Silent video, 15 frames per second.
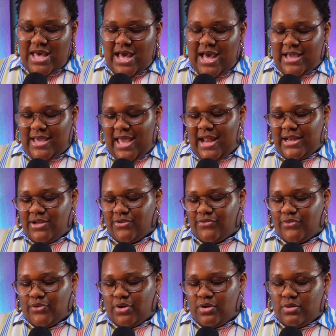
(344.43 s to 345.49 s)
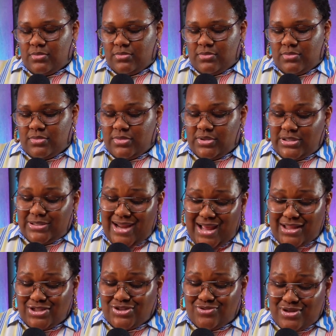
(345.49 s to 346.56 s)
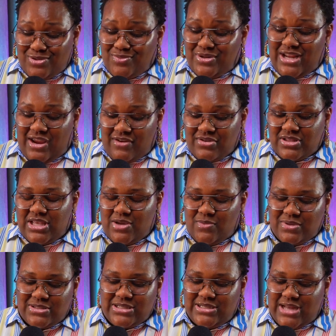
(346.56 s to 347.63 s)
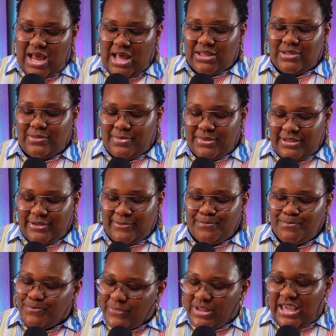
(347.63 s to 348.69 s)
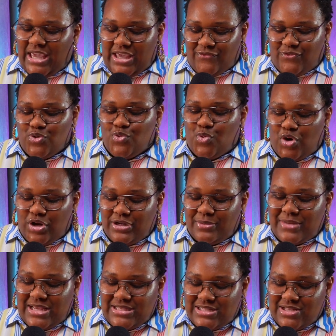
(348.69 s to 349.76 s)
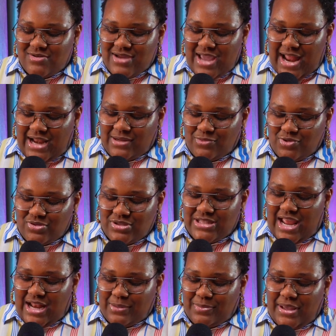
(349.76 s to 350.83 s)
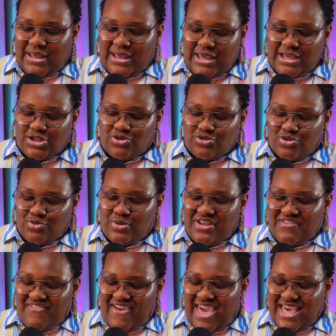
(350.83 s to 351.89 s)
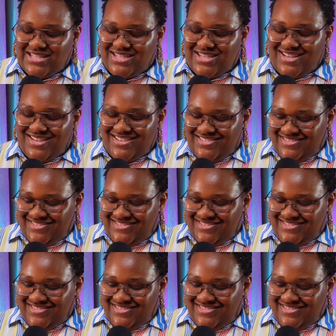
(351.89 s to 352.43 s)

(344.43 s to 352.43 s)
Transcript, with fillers: I got it from the Dollar Tree when everything was a dollar, but if you want them, they still got them. You just got to pay an extra 25 cents.